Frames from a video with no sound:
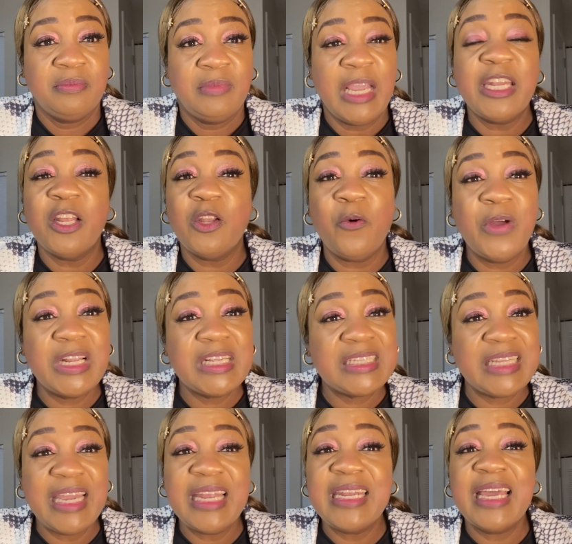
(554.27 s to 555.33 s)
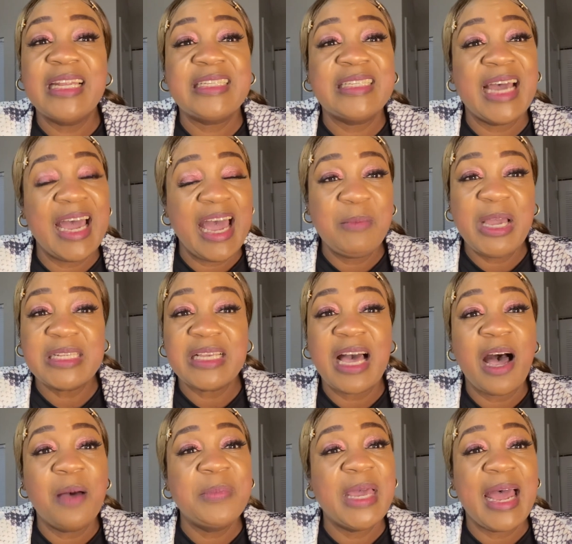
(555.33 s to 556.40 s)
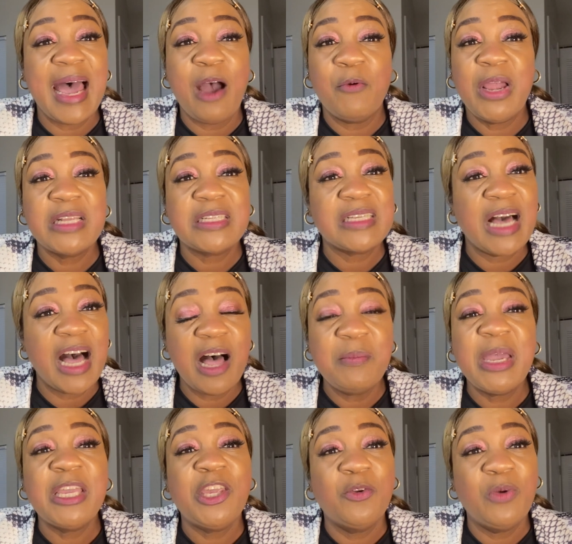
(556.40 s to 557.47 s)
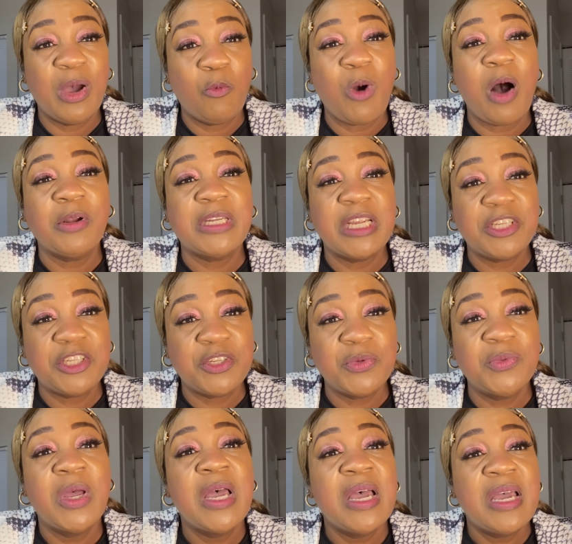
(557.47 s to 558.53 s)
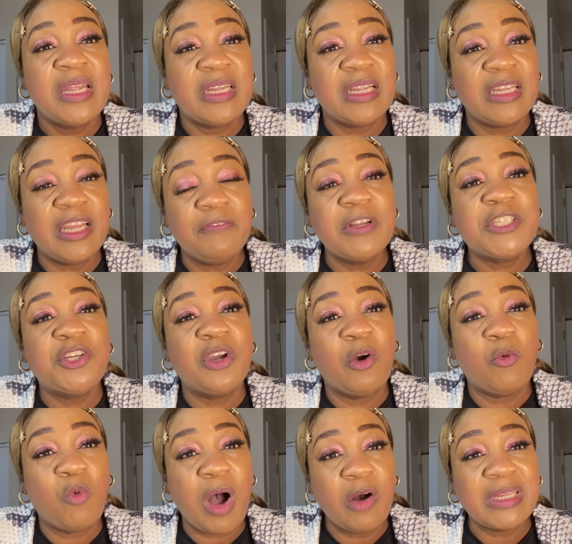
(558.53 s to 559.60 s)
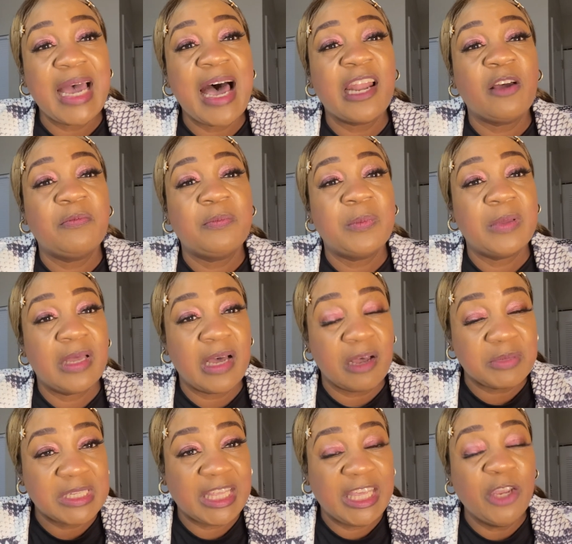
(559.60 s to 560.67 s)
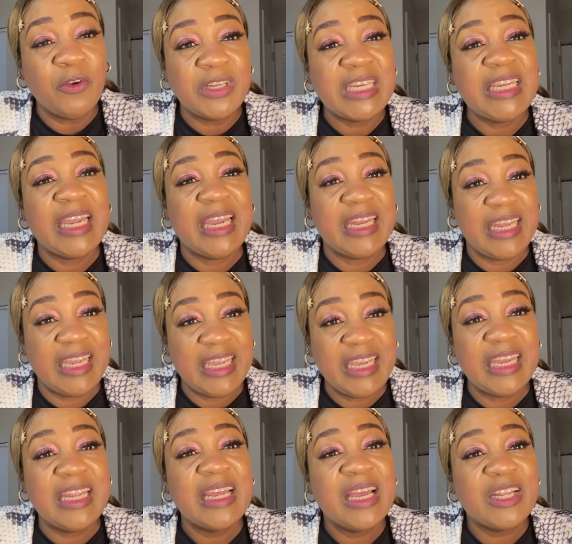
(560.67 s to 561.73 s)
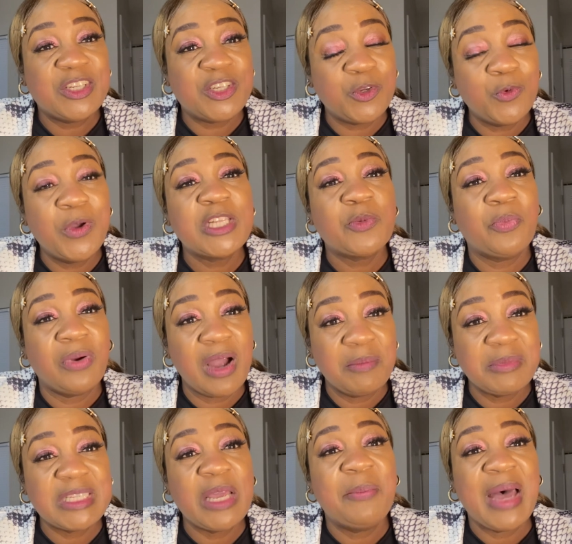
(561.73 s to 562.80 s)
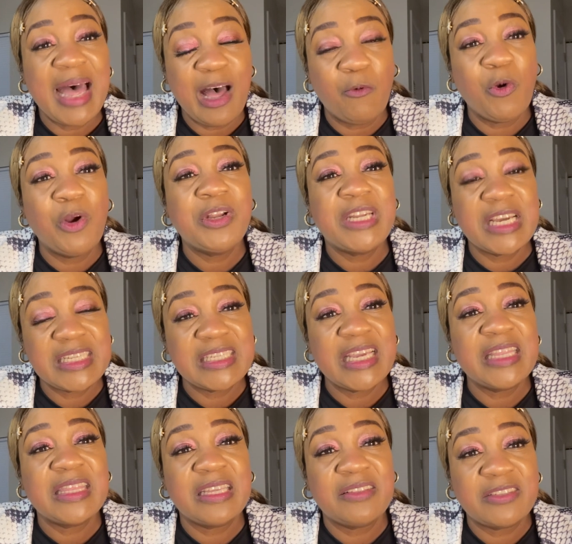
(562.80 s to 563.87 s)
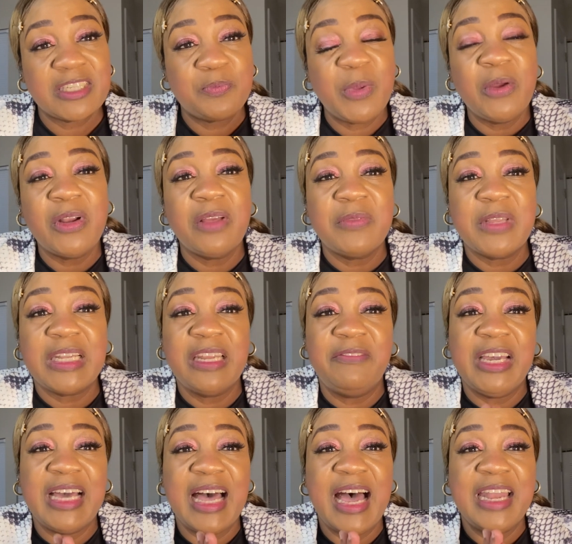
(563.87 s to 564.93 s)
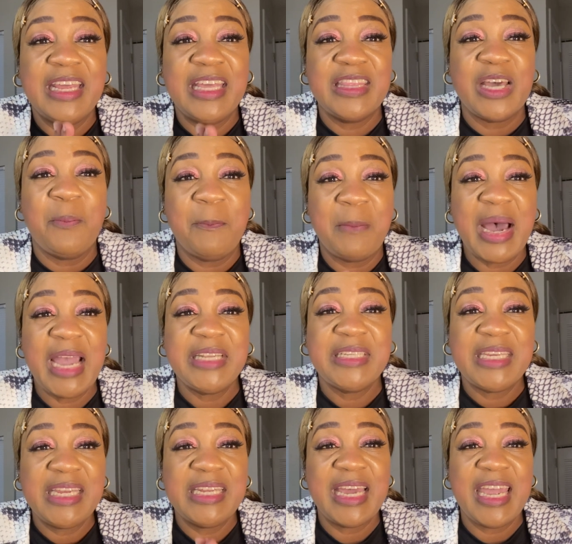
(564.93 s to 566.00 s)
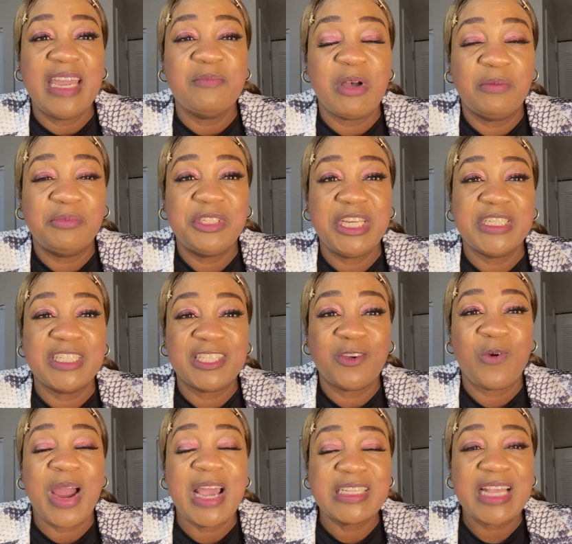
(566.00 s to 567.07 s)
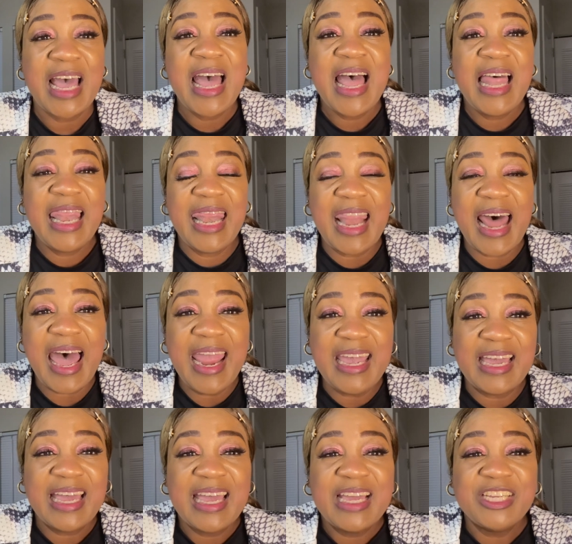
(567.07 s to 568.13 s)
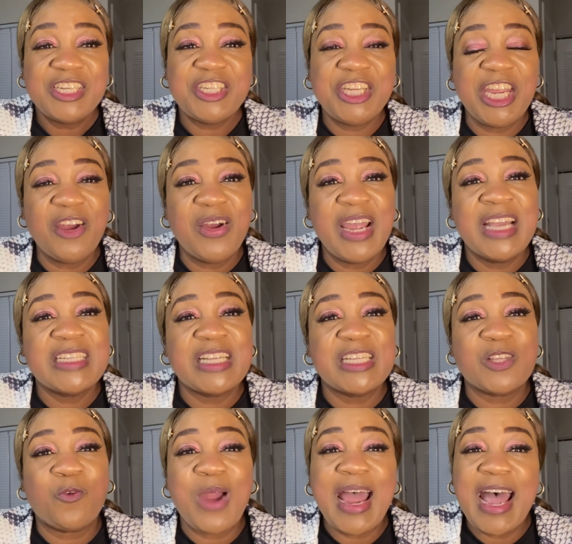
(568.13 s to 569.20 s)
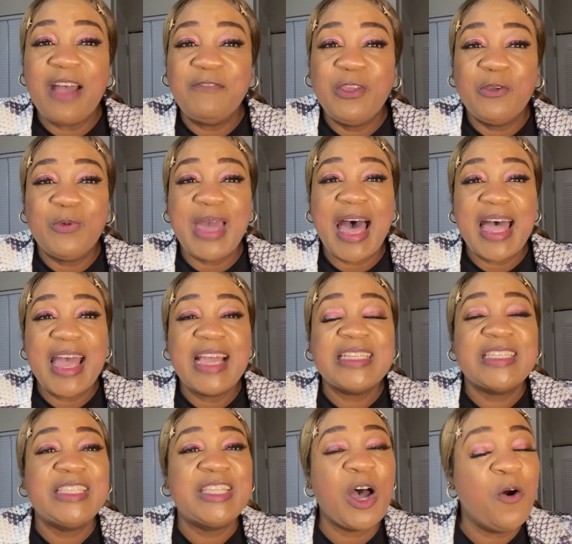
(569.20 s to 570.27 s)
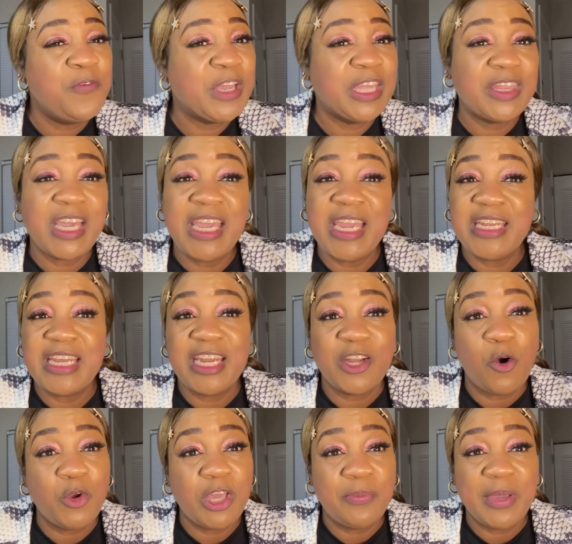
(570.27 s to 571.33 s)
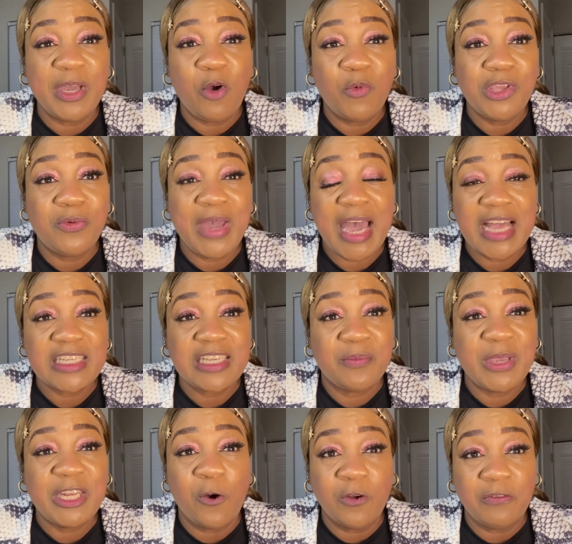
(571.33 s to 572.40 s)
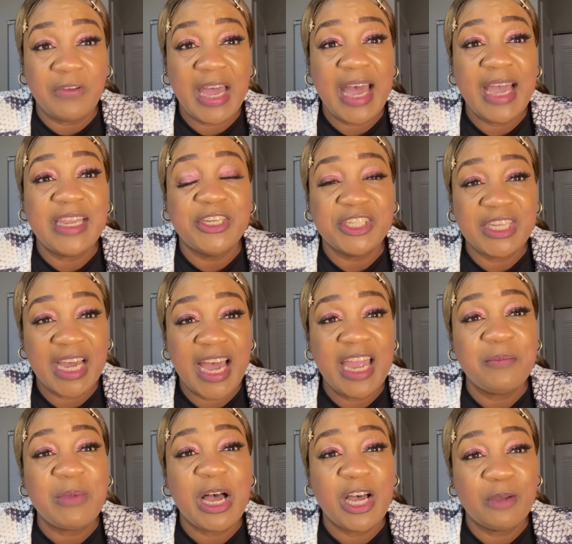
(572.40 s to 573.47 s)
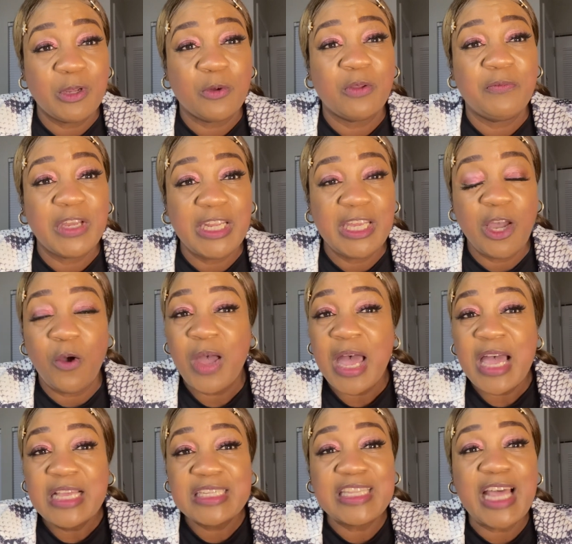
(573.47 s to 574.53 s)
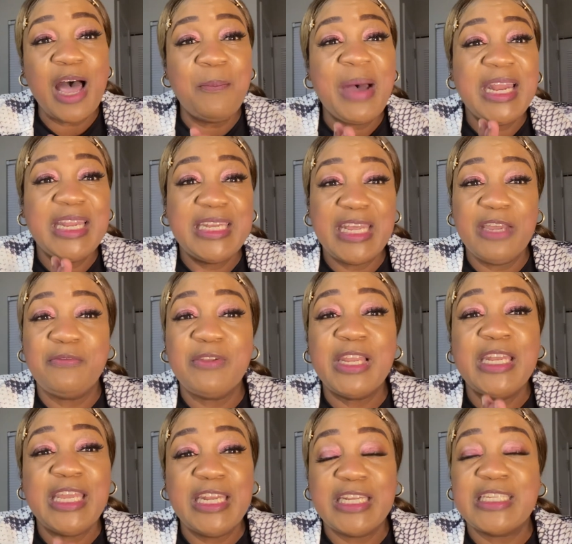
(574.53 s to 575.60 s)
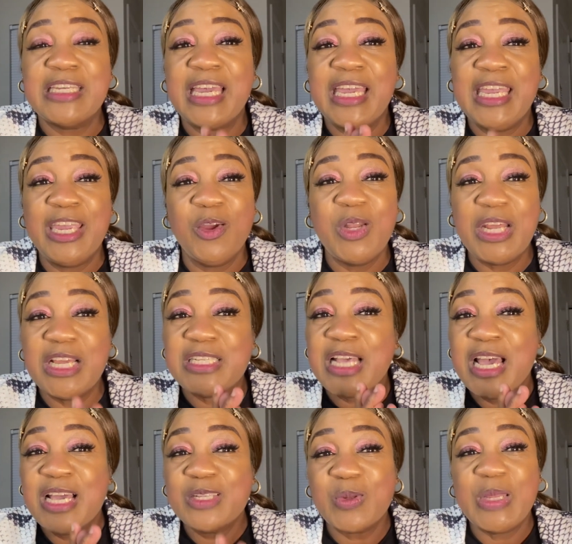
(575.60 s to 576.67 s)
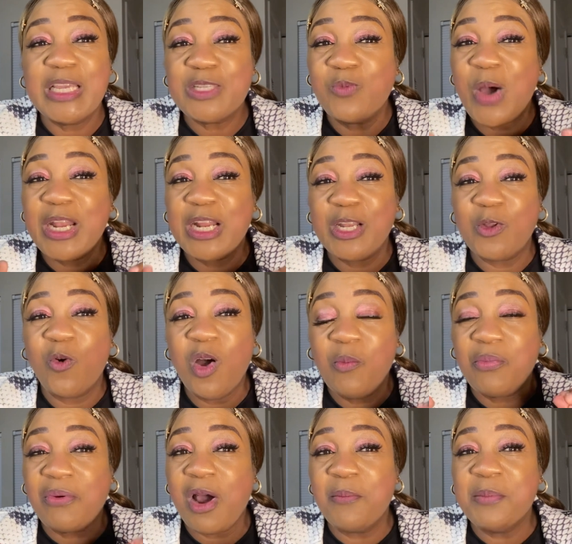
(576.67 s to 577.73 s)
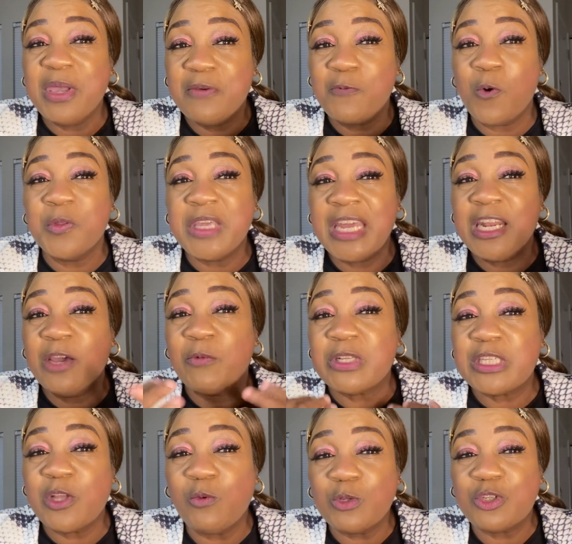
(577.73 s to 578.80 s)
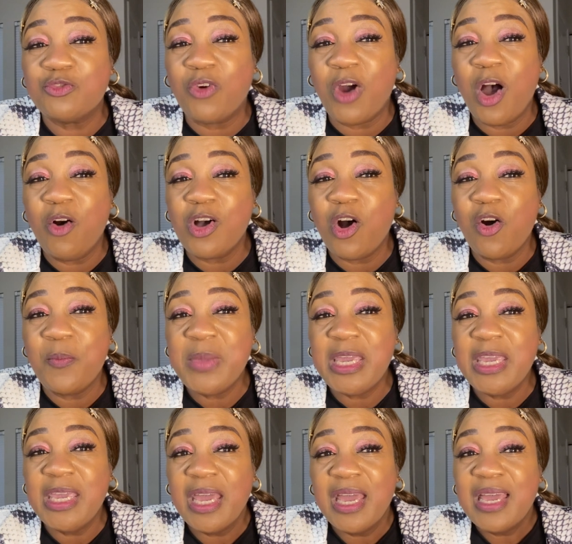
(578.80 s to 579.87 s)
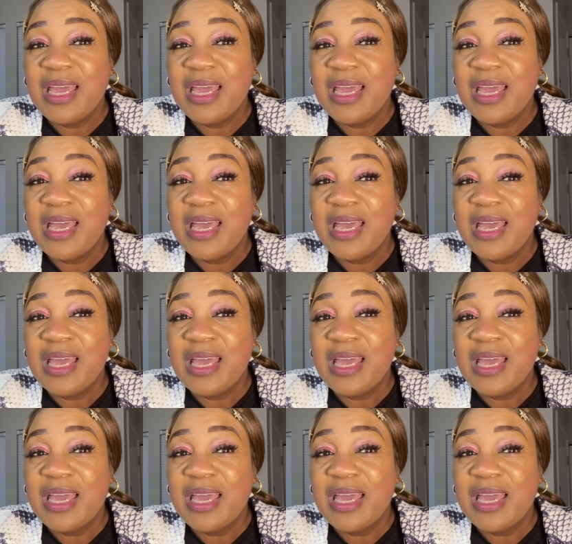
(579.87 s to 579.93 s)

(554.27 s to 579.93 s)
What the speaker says: And the Lord is saying that time has come, that hour has come, and you have walked into deliverance. You have walked out of obscurity and end to his promising power, thus saith the Spirit of the living God, in the mighty name of Jesus Christ. Like, share, and subscribe, you guys. Don't forget to hit that noty bell where you guys can be notified each time I upload a video. Somebody definitely needed to hear this. So that's why the Lord brought me forth, and it was so strong on me.